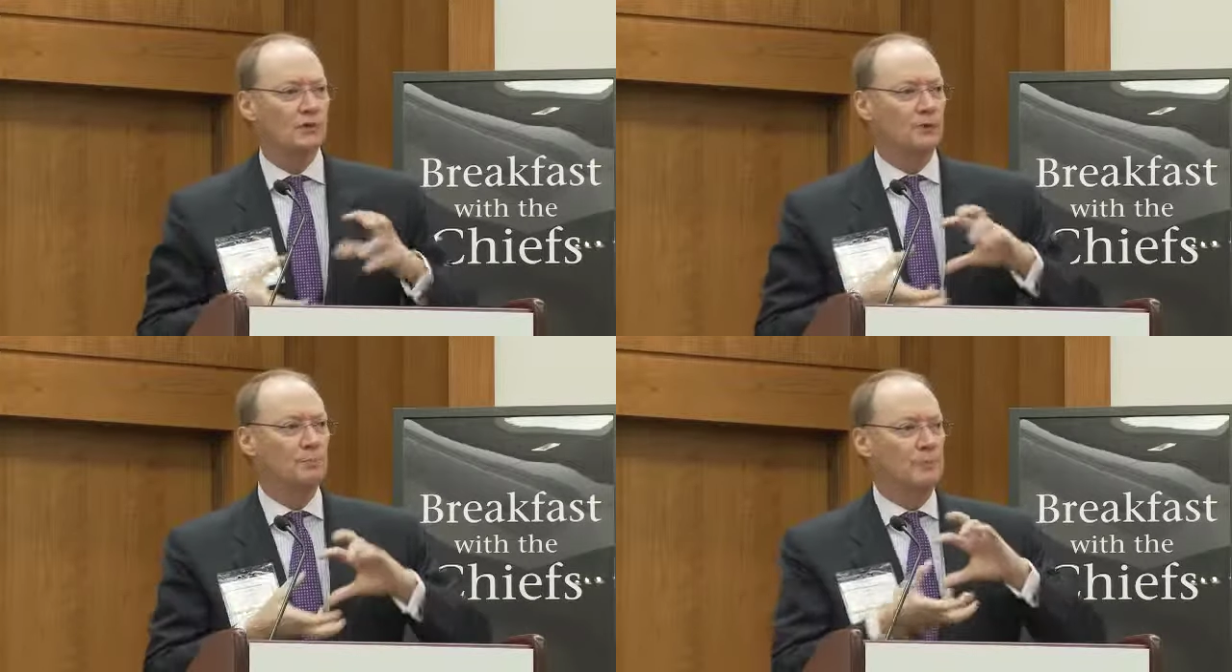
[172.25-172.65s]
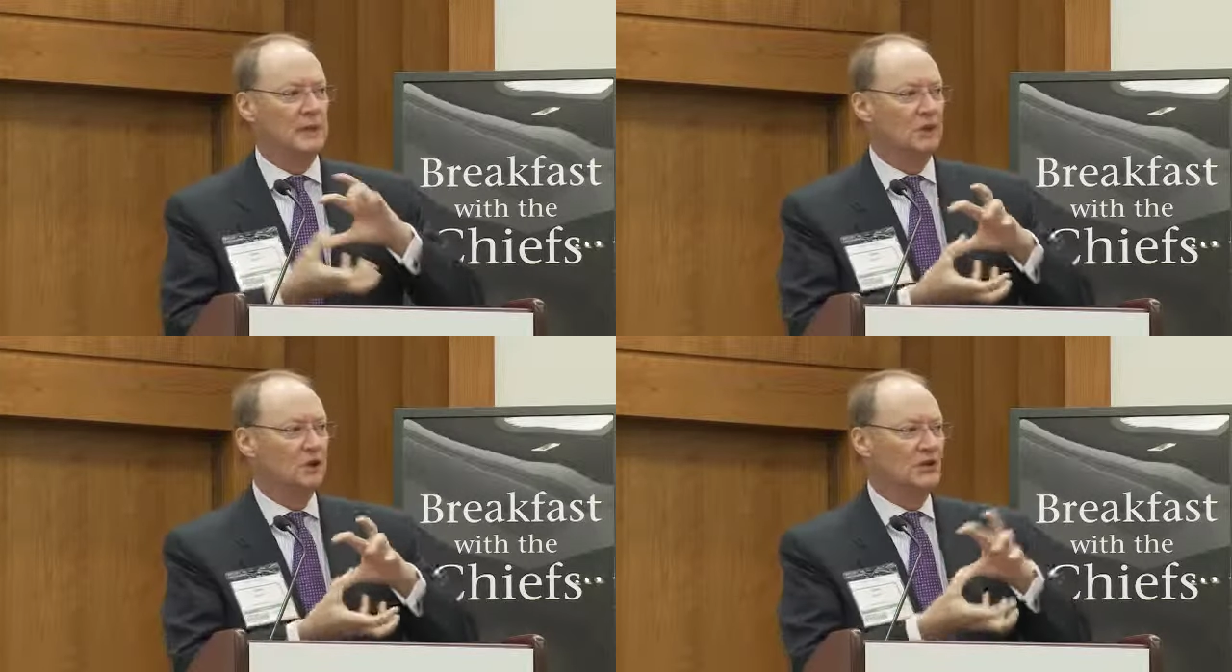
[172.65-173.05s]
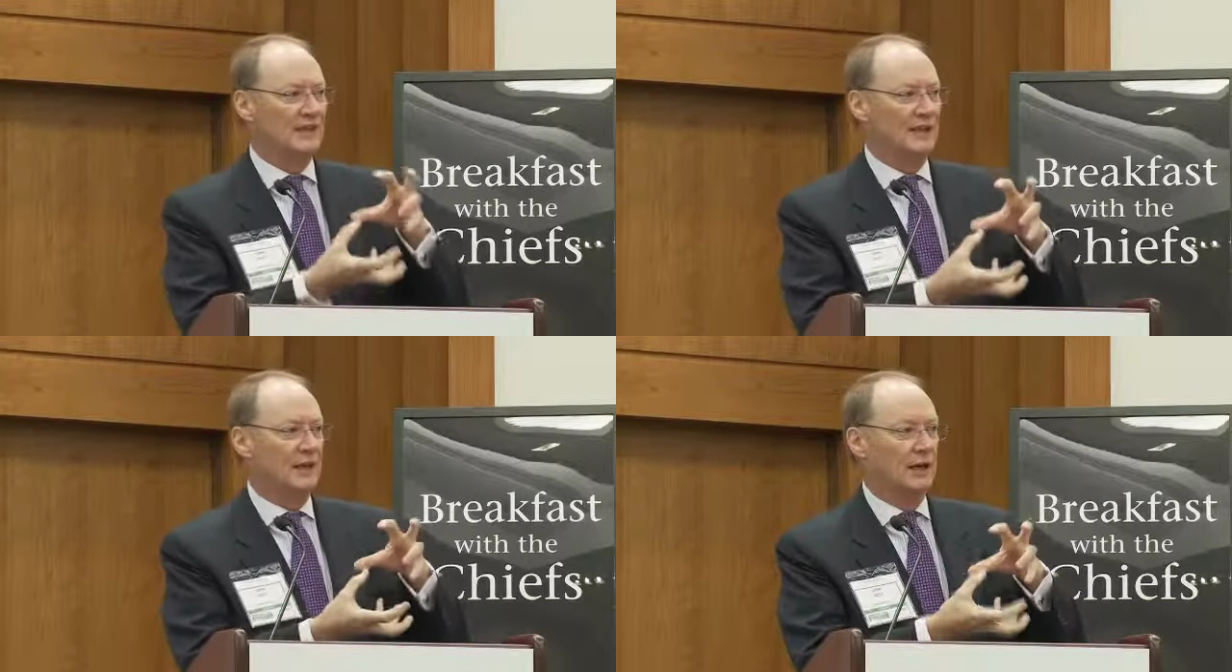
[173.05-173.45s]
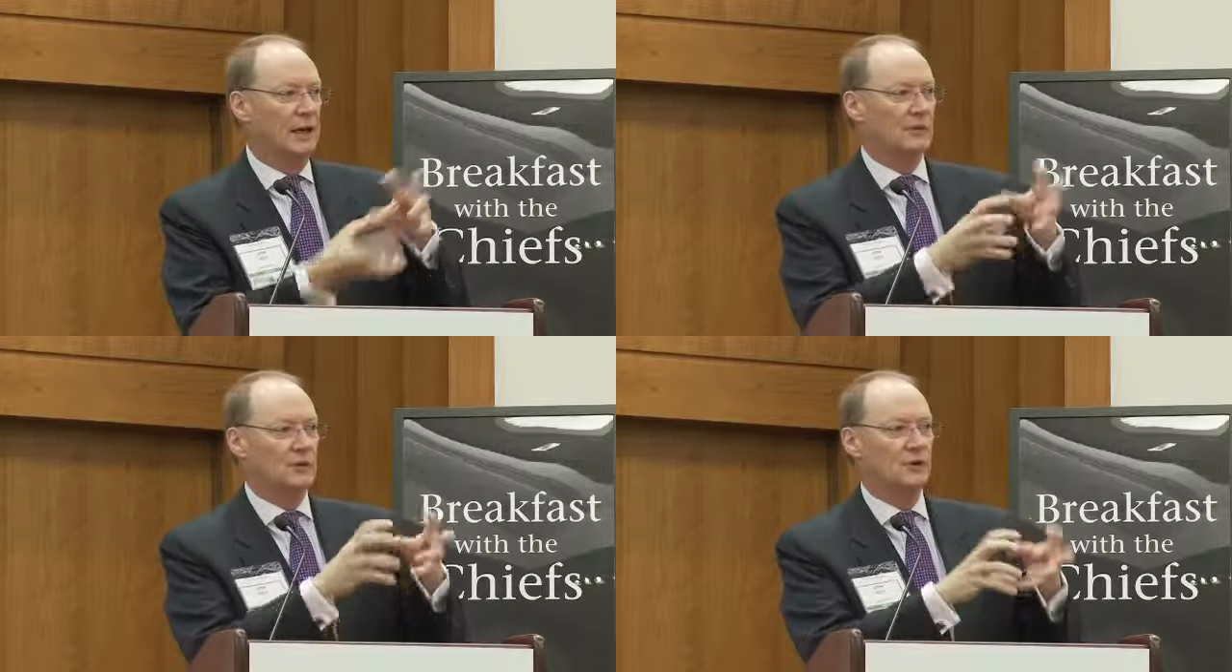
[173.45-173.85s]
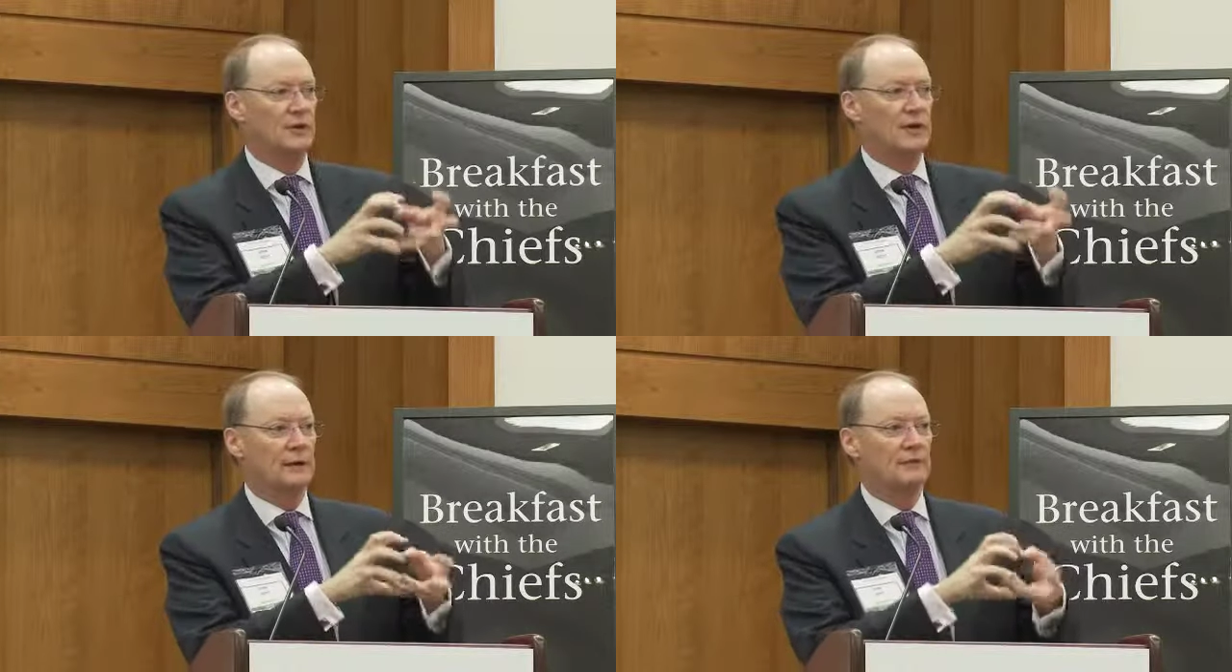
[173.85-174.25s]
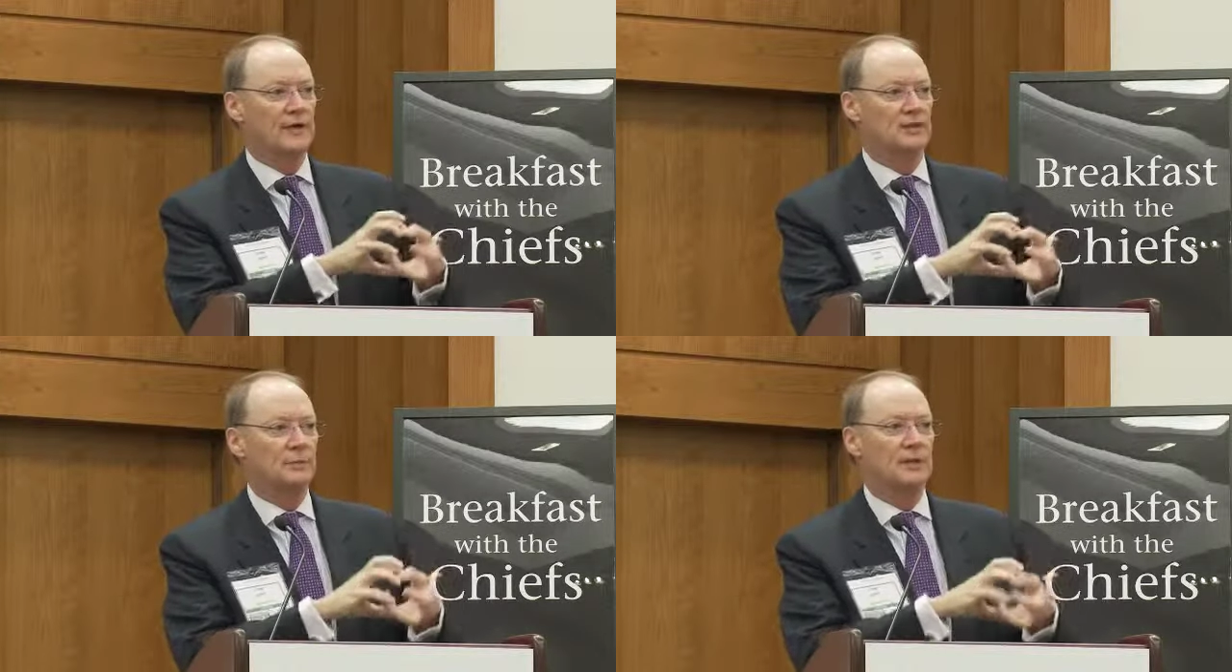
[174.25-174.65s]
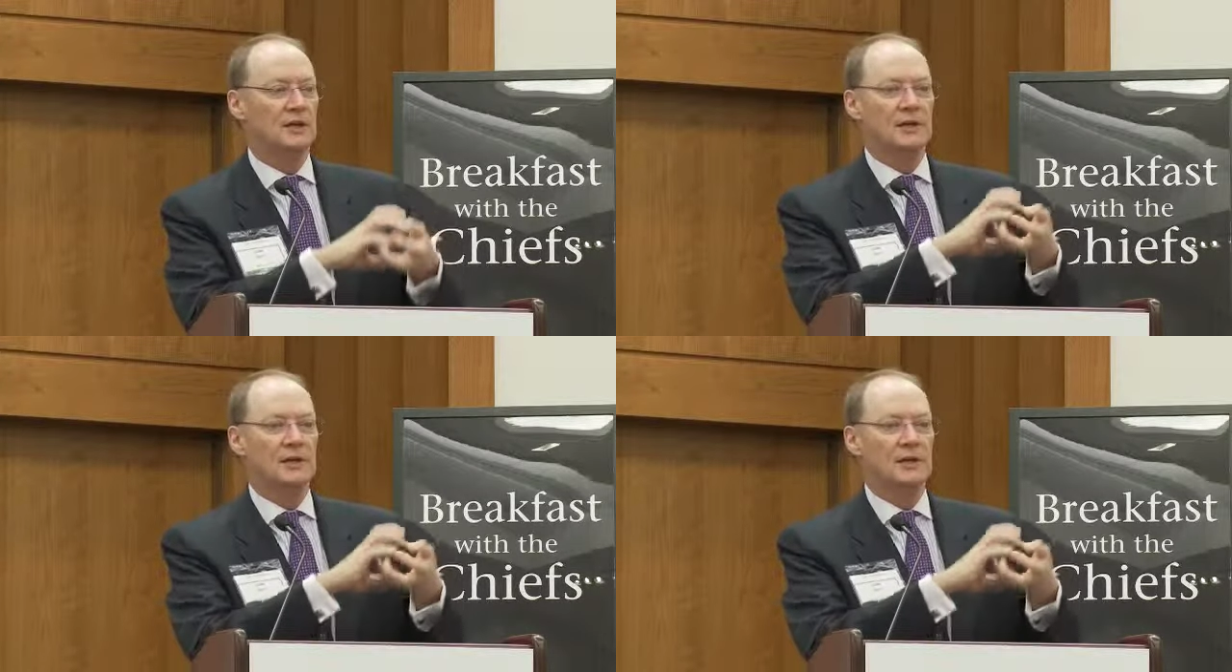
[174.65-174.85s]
for building a return on investment